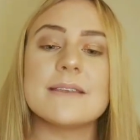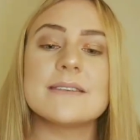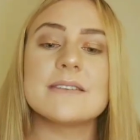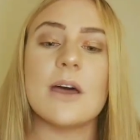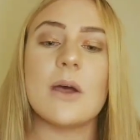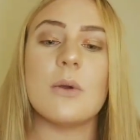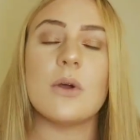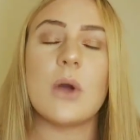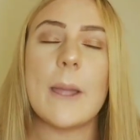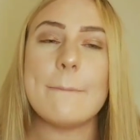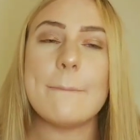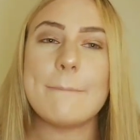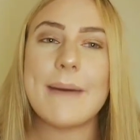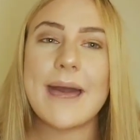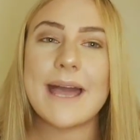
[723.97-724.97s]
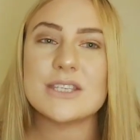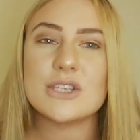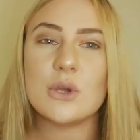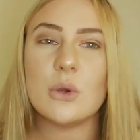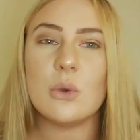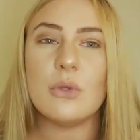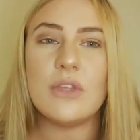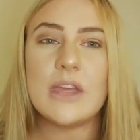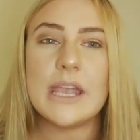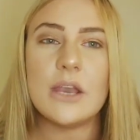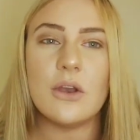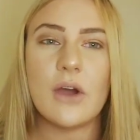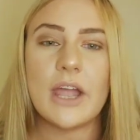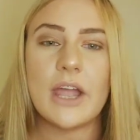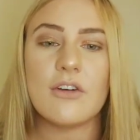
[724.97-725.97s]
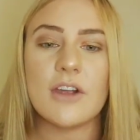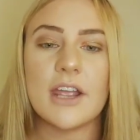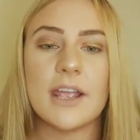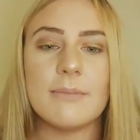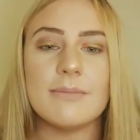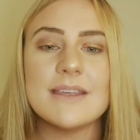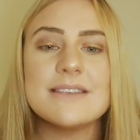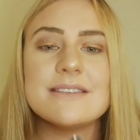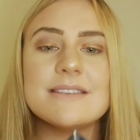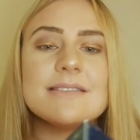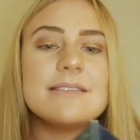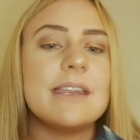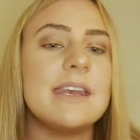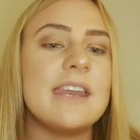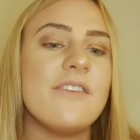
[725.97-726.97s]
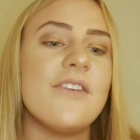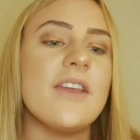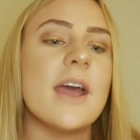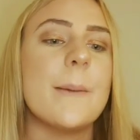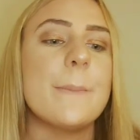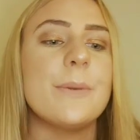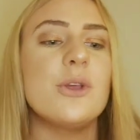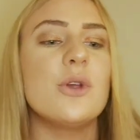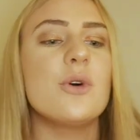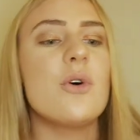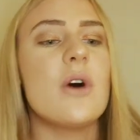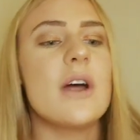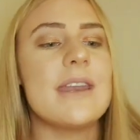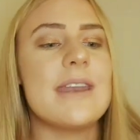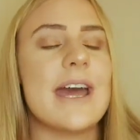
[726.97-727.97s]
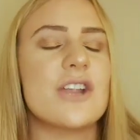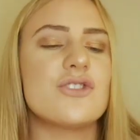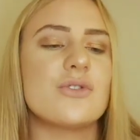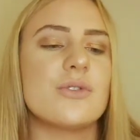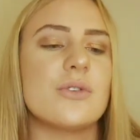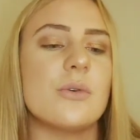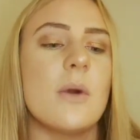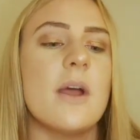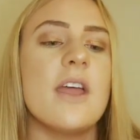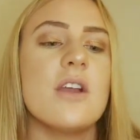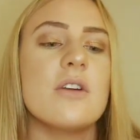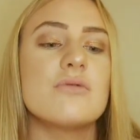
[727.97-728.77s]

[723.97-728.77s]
So going back to the night cream, this is the Nivea Pure and Natural